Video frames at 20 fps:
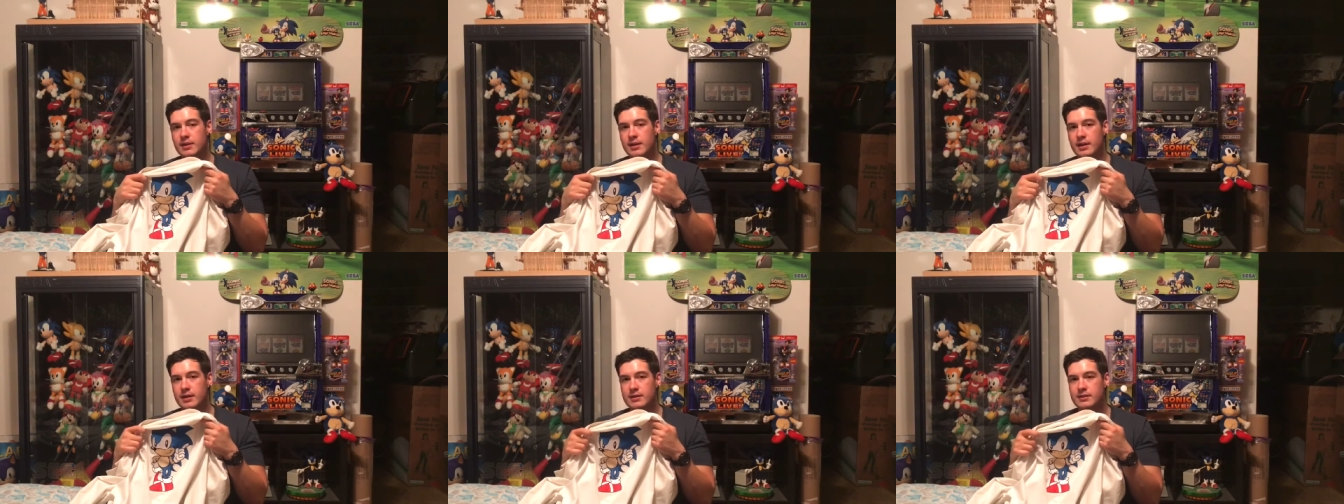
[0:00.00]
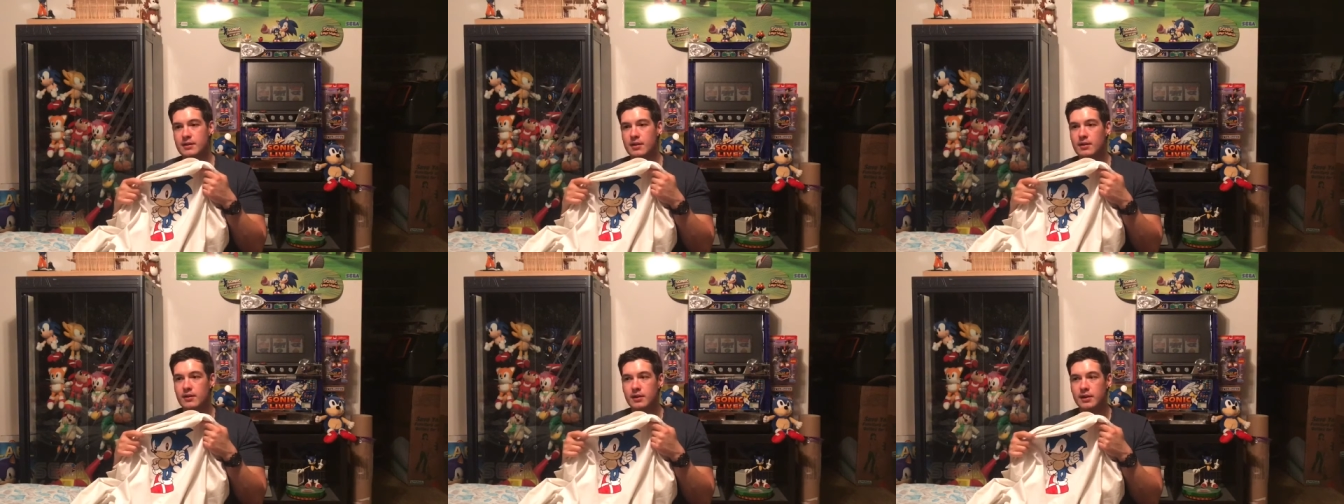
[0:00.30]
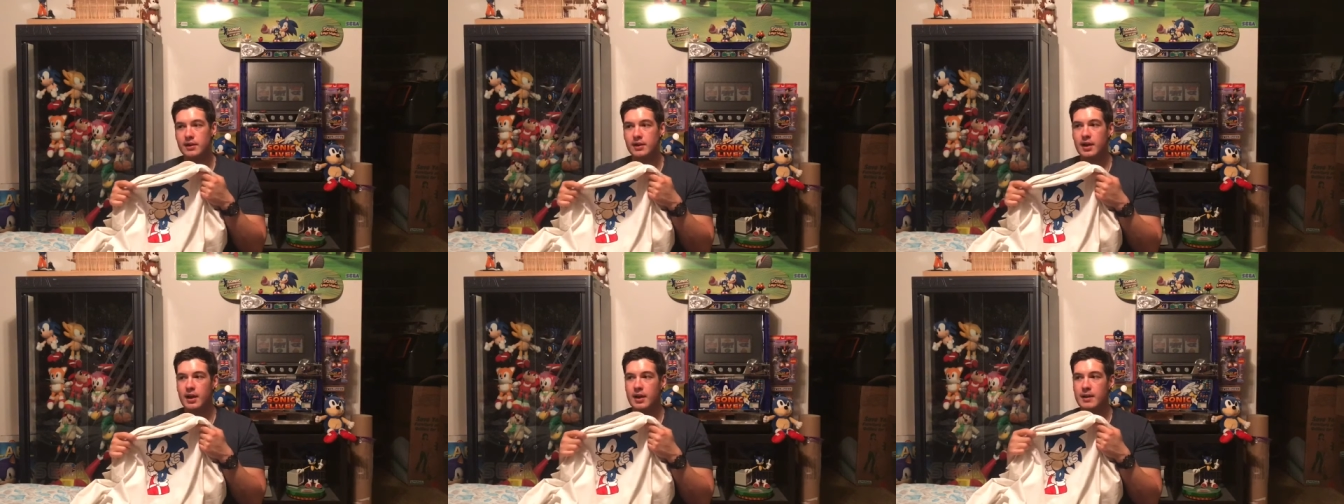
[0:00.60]
and I saw
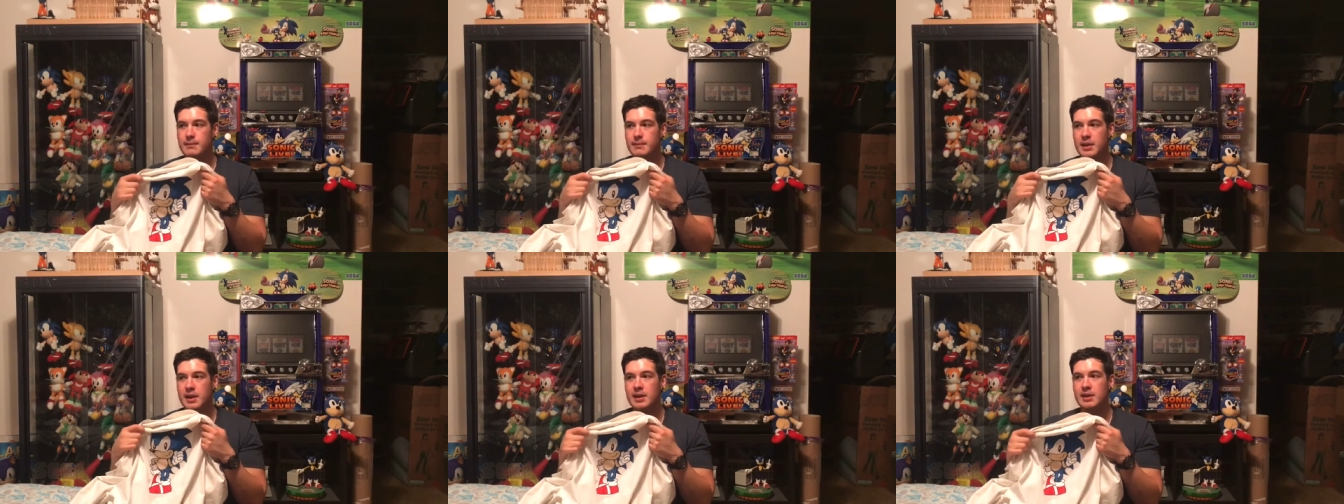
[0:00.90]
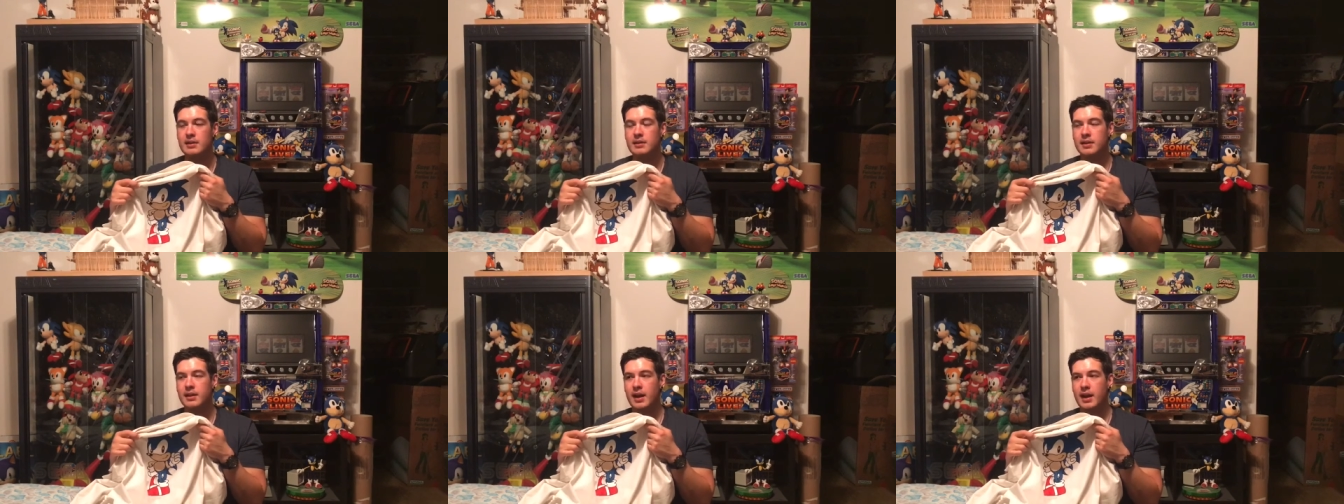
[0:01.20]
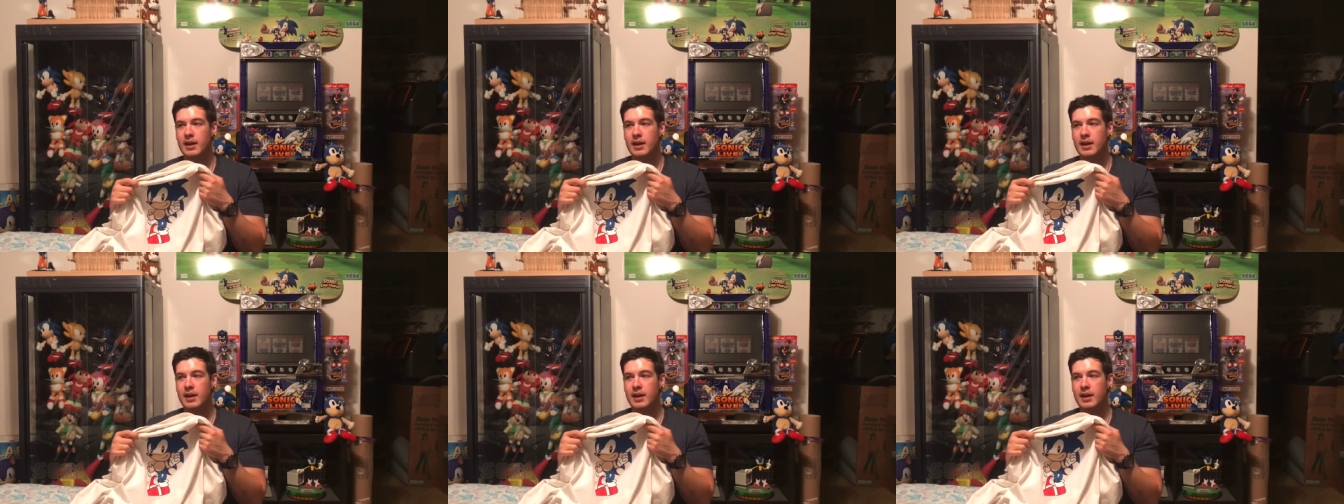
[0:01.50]
it, and I immediately